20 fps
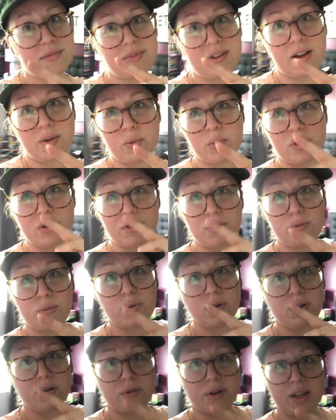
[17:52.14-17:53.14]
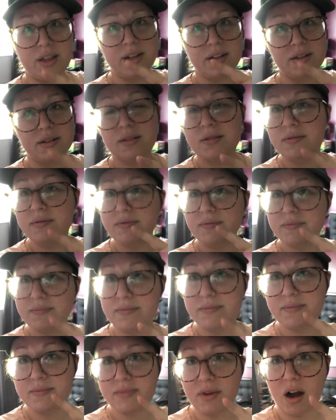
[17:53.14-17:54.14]
And we're grilling
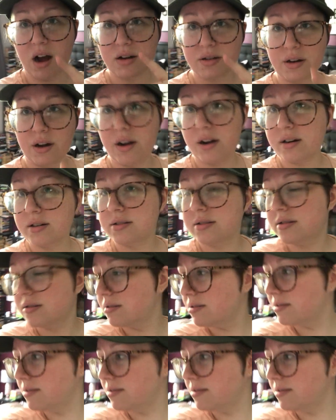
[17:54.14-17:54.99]
hot dogs.